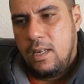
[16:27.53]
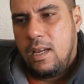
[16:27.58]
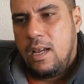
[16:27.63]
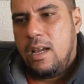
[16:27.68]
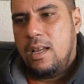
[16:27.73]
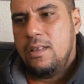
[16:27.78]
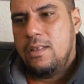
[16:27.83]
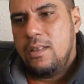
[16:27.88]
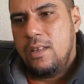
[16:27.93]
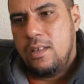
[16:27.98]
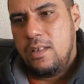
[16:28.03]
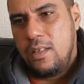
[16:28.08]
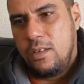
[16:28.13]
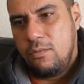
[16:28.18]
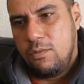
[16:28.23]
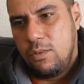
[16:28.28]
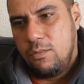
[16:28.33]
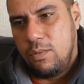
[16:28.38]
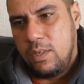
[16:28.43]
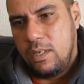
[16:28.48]
And then there
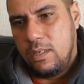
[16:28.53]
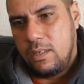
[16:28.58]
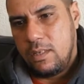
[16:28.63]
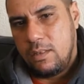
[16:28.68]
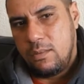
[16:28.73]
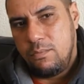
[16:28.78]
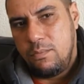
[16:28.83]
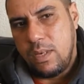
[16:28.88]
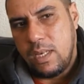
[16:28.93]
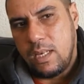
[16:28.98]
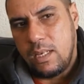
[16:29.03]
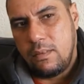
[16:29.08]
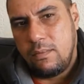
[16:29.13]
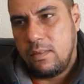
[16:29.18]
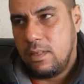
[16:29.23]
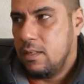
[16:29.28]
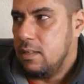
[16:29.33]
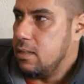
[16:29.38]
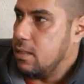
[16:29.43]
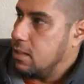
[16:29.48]
would be this
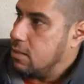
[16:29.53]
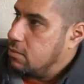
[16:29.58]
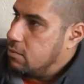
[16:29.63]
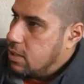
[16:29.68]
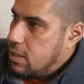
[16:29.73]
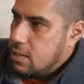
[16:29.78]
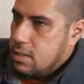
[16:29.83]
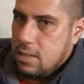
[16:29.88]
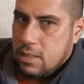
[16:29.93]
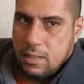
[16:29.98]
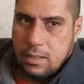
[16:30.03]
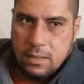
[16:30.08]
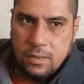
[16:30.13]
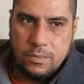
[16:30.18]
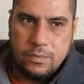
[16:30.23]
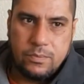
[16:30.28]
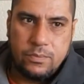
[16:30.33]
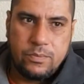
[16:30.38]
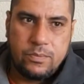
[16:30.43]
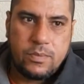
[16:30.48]
Belleville, this one here,
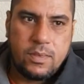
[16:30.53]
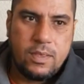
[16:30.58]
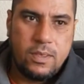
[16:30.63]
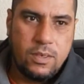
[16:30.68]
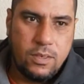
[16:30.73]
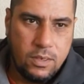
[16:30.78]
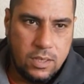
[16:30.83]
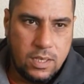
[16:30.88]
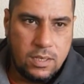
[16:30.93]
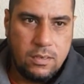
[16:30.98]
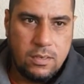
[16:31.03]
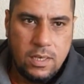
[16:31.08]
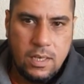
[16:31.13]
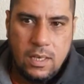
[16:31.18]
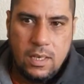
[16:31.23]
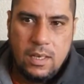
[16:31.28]
you know.